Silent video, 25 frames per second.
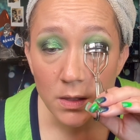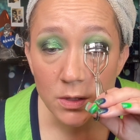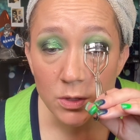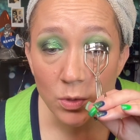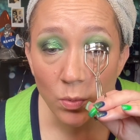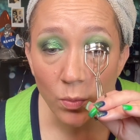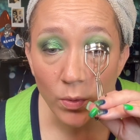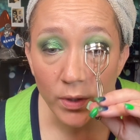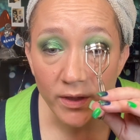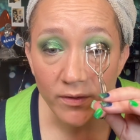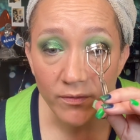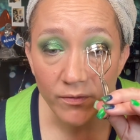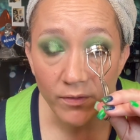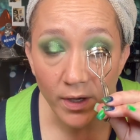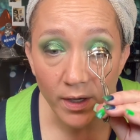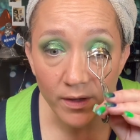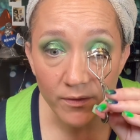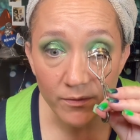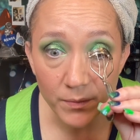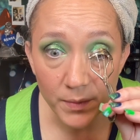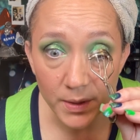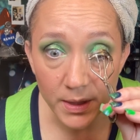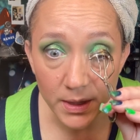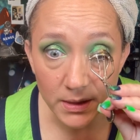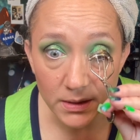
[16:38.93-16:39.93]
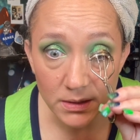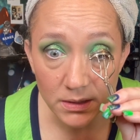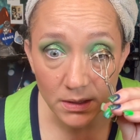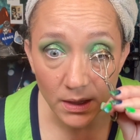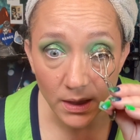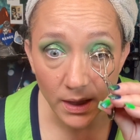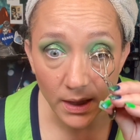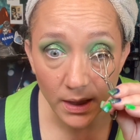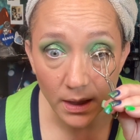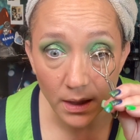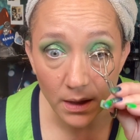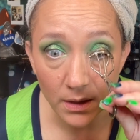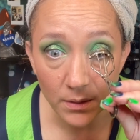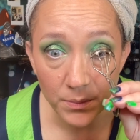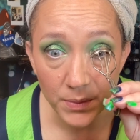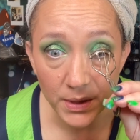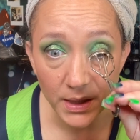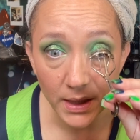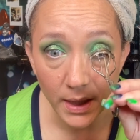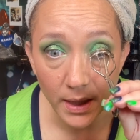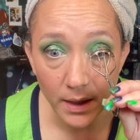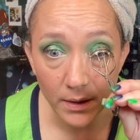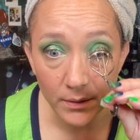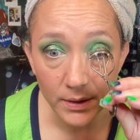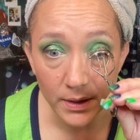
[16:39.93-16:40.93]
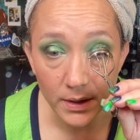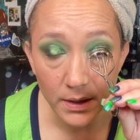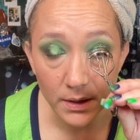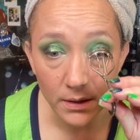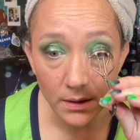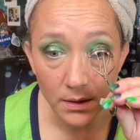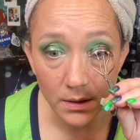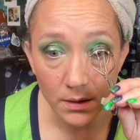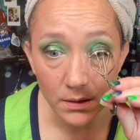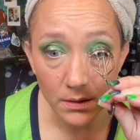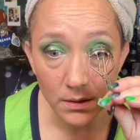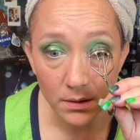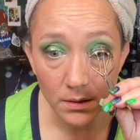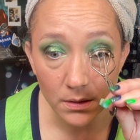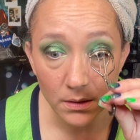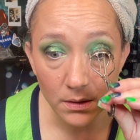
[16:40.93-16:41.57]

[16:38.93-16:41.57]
25 minutes and I gotta be out of here.